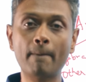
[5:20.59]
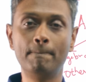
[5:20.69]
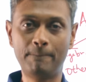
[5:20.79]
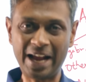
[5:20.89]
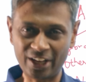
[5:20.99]

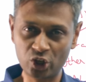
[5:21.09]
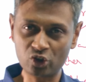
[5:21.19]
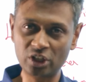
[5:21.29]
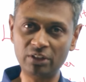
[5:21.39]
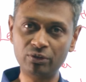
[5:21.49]
Back
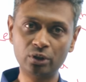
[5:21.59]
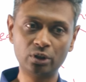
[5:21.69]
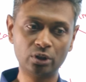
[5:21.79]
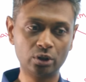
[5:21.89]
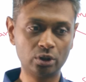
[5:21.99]
yourself
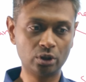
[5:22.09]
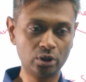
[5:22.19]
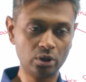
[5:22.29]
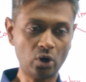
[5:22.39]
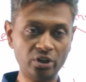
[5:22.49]

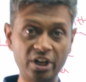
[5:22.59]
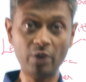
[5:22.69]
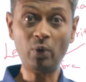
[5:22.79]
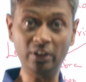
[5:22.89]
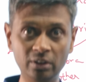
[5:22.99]
on day
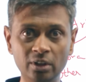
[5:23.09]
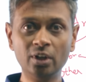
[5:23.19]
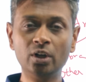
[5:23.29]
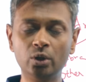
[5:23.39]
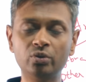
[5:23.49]
one
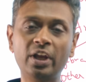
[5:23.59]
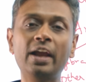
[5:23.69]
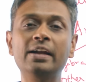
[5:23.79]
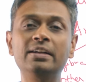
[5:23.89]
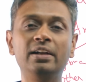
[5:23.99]
to
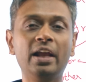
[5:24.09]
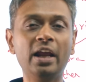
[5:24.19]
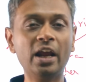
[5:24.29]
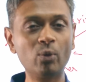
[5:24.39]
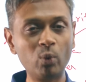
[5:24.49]
say, in
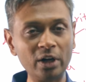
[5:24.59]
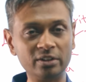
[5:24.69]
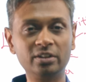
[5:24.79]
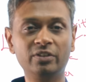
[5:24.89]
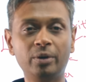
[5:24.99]
day
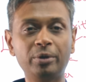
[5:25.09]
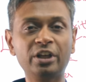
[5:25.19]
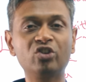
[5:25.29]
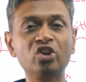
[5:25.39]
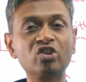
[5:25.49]
one, if I'm
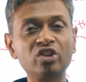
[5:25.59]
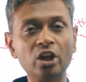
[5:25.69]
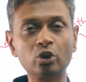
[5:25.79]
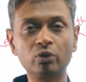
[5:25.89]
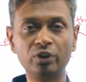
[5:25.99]
taking 6
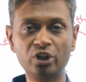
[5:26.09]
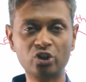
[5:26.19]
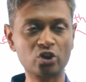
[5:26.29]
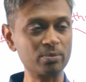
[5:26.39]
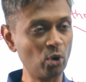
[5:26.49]
days to finish
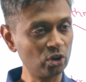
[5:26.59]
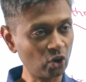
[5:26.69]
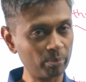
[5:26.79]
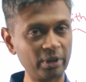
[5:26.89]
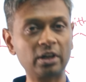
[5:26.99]
a small
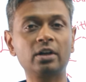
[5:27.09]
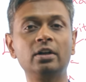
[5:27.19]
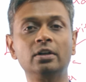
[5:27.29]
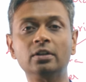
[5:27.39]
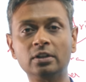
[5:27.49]
topic
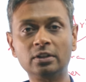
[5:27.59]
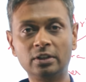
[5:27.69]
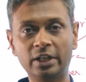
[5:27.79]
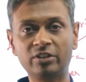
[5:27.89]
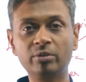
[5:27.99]

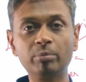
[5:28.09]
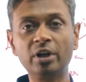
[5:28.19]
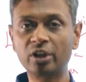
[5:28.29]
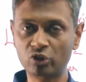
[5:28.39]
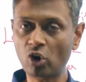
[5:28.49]
like simple
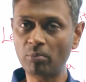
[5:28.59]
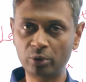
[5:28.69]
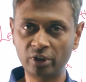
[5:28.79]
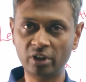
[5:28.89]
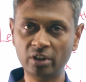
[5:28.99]
interest,
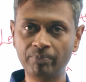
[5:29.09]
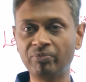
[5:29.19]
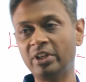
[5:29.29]
compound interest,